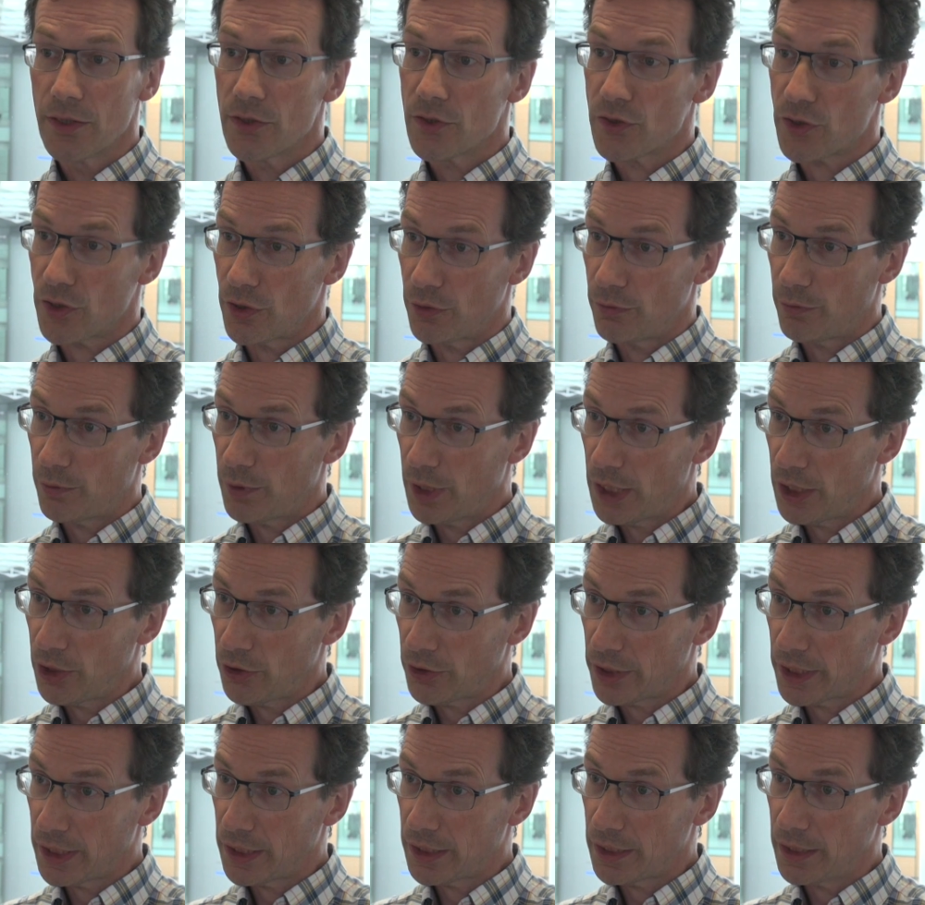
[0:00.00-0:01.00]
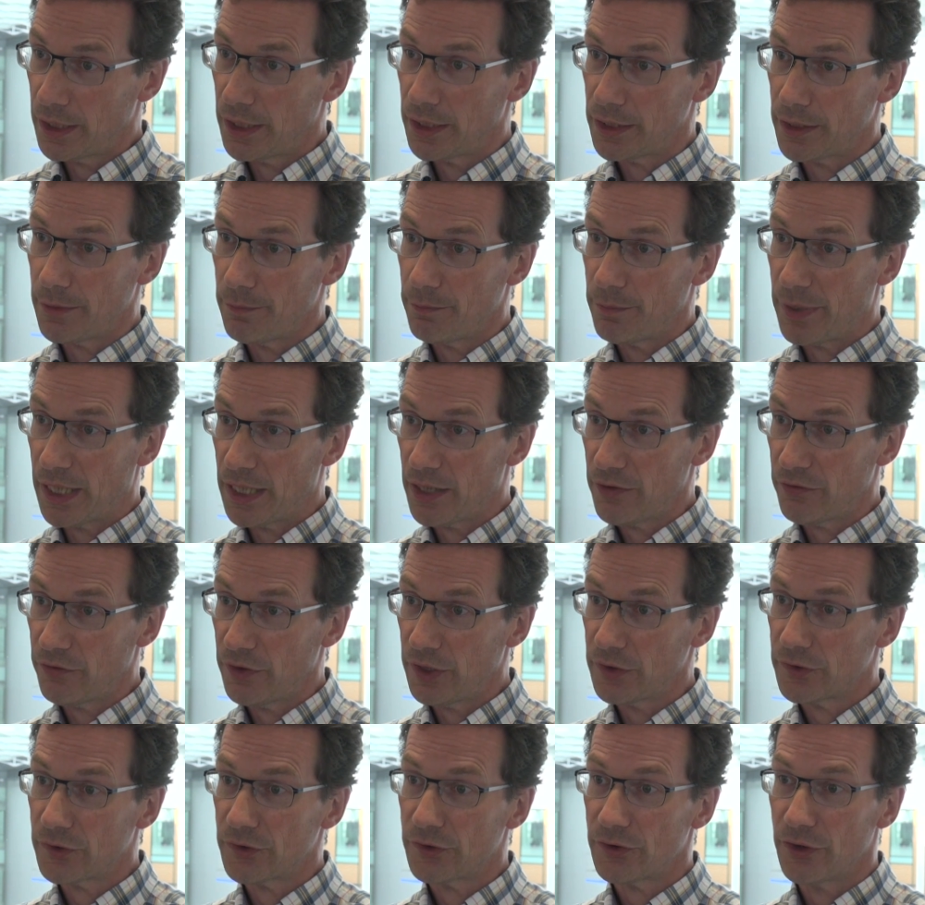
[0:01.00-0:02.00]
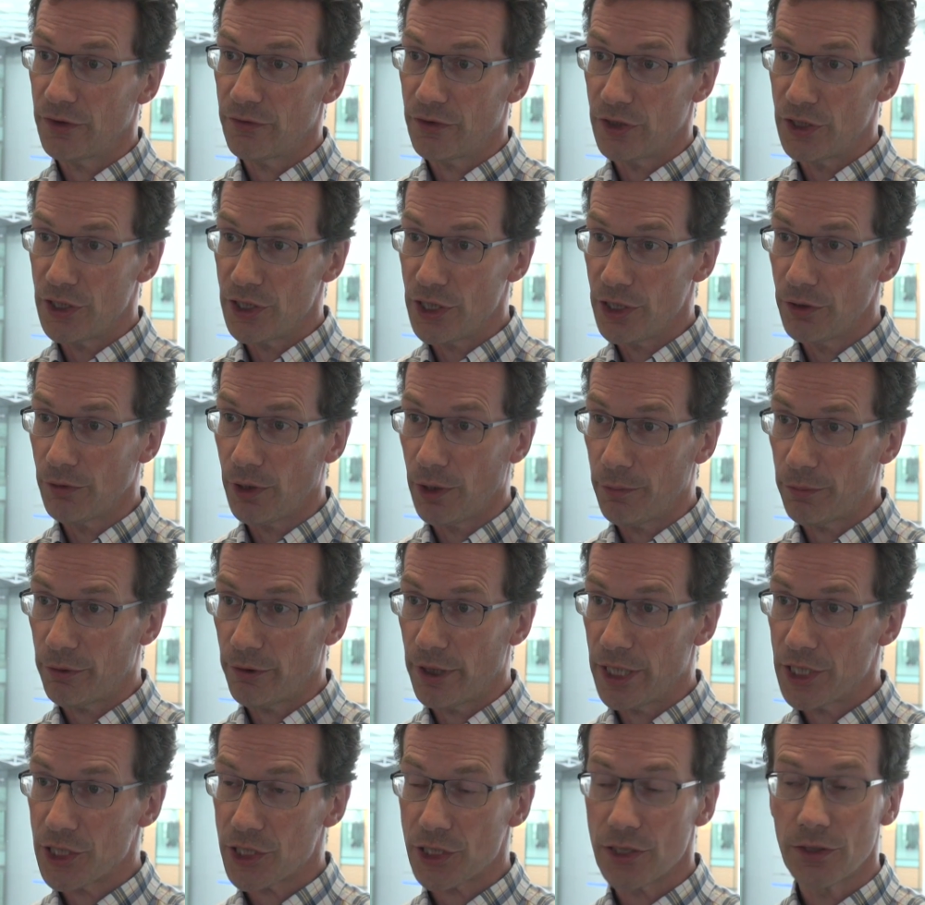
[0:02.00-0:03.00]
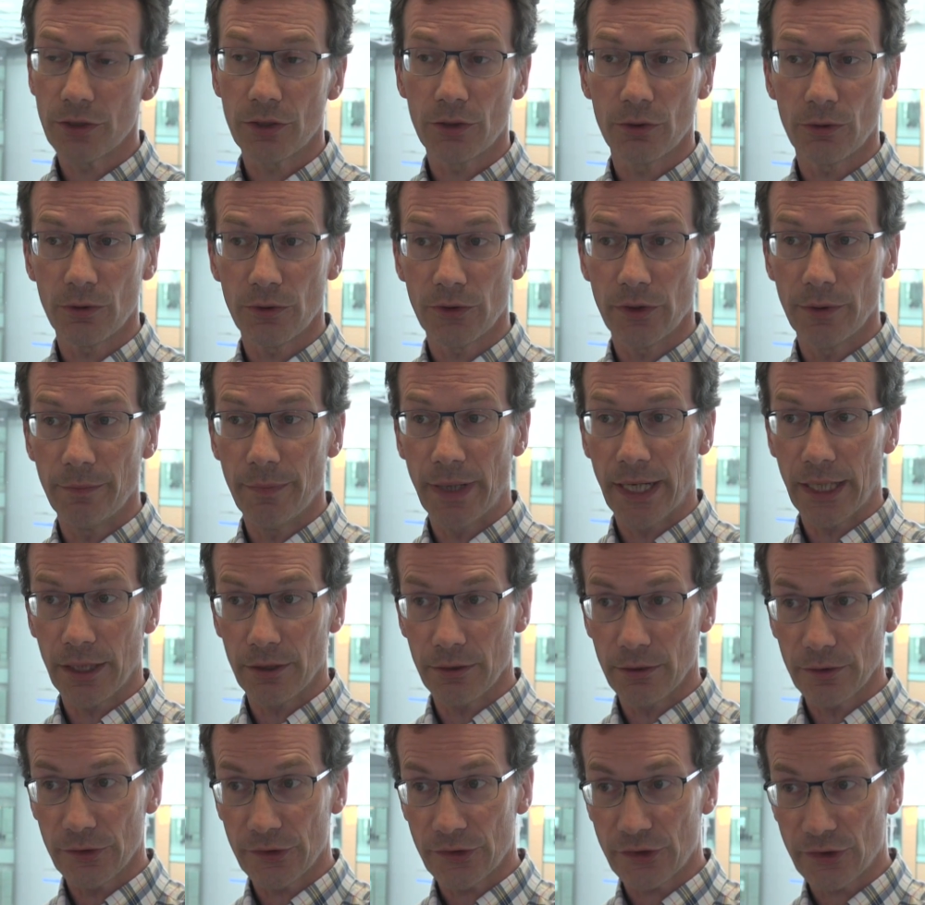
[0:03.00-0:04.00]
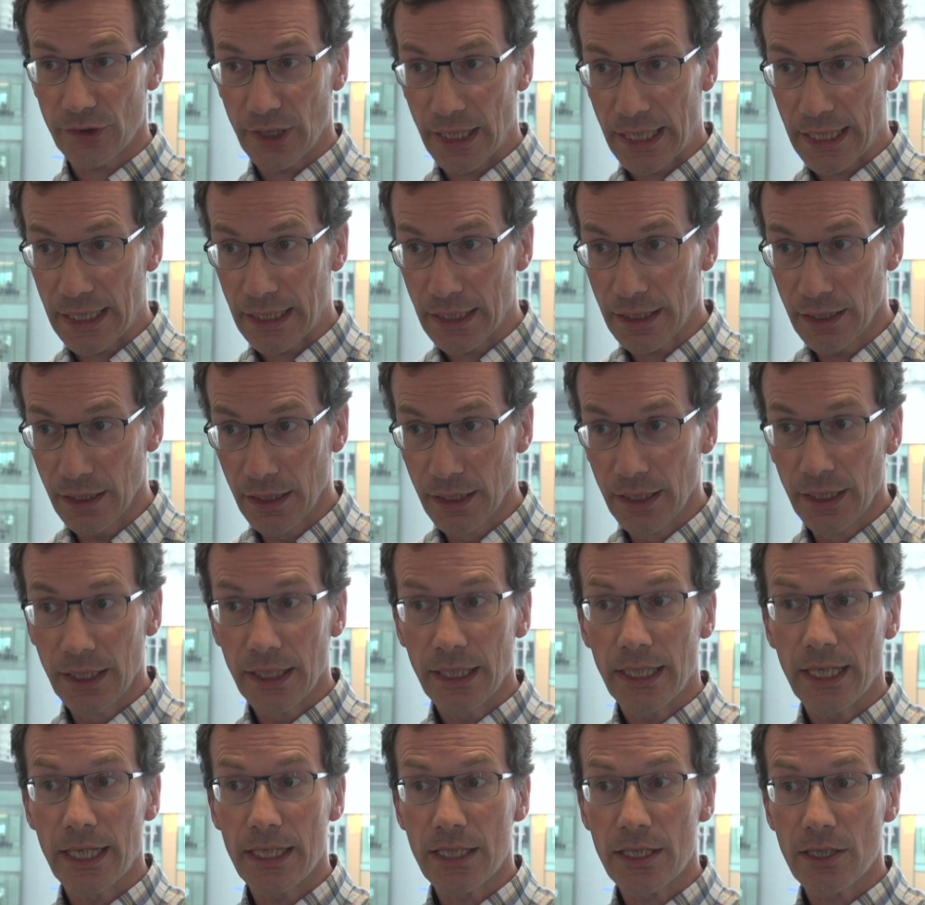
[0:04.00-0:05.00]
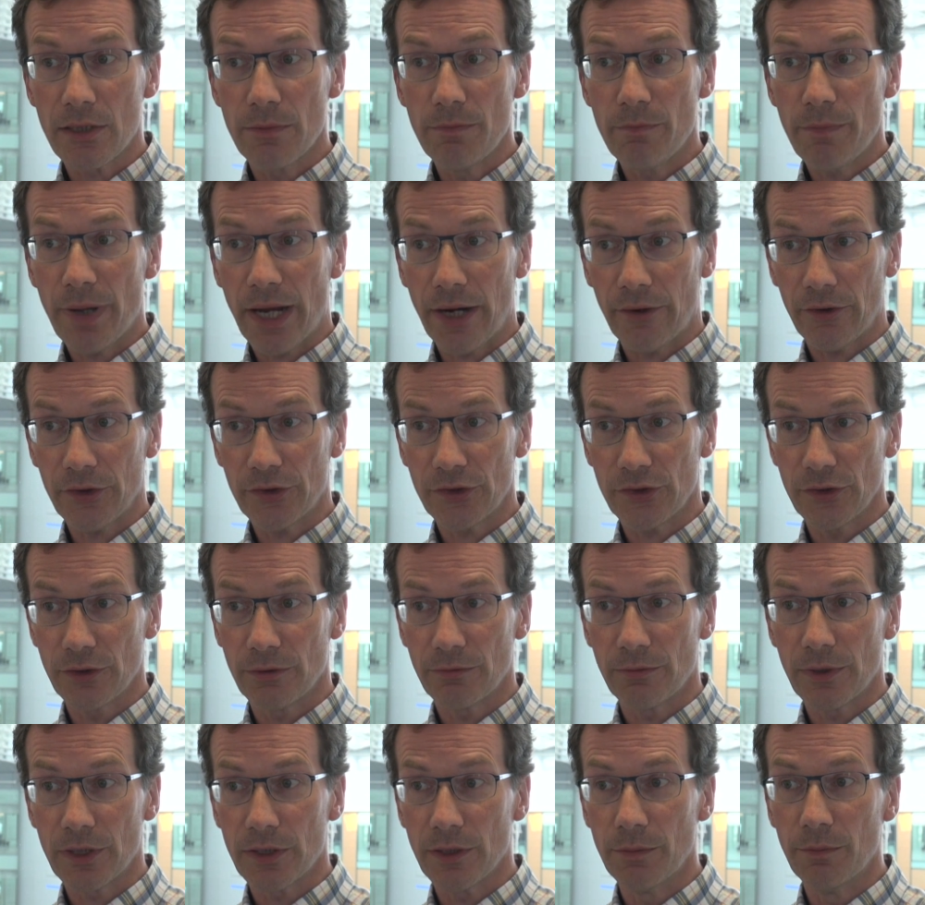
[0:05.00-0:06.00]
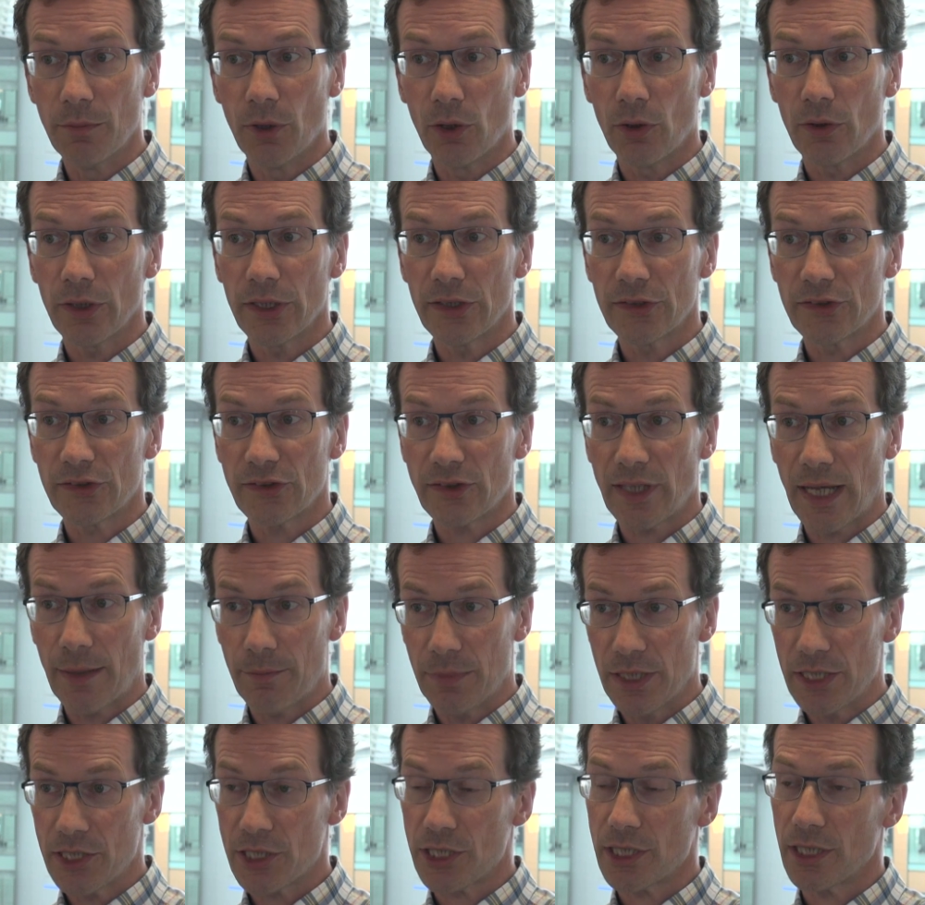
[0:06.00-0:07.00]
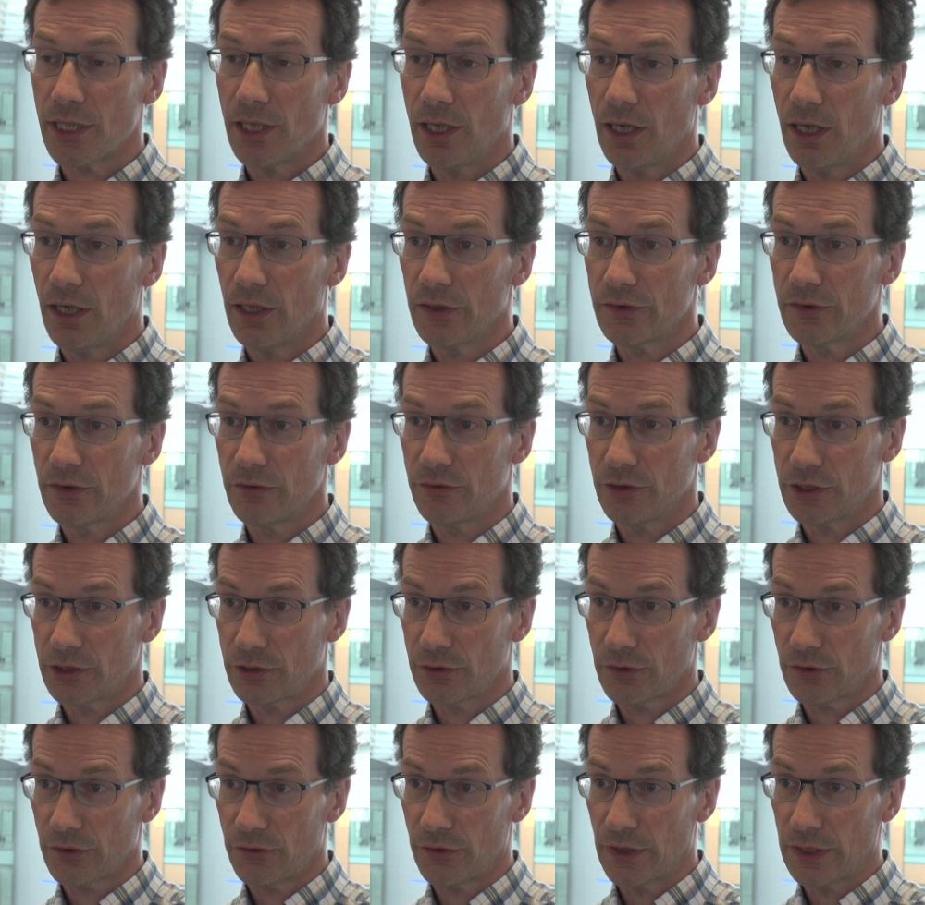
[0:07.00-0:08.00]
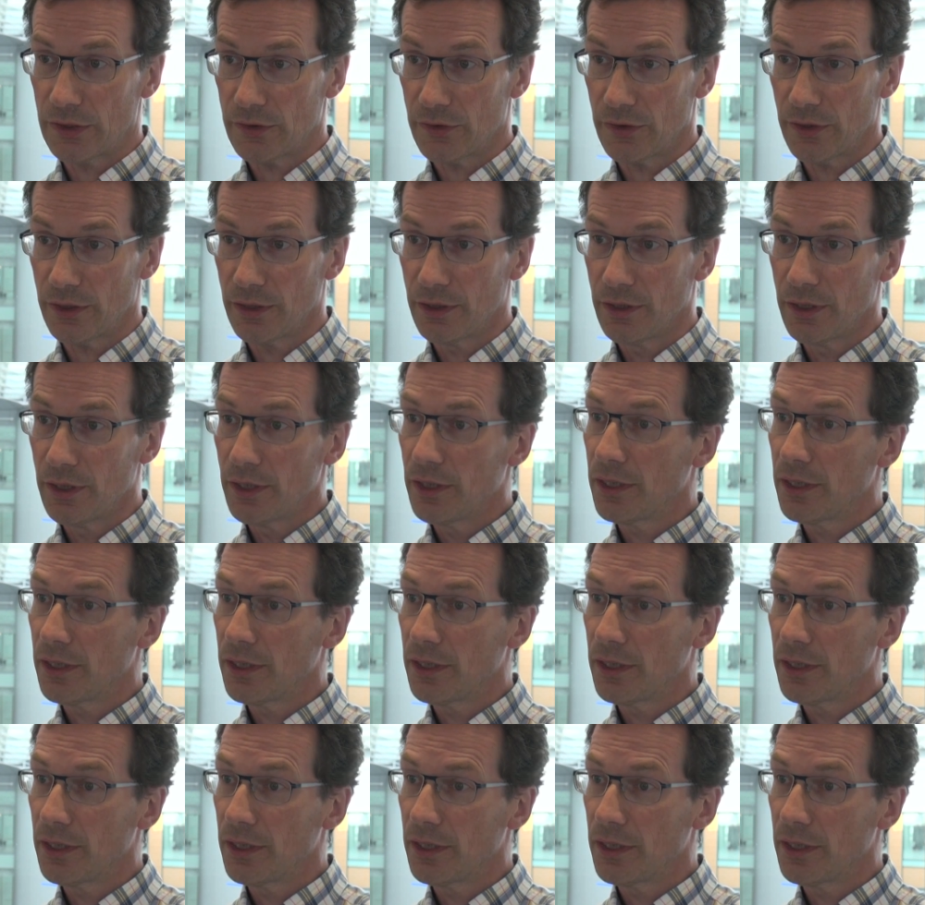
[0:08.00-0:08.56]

So we're looking at the benefits of a new operation called the male sling in comparison with the more established artificial sphincter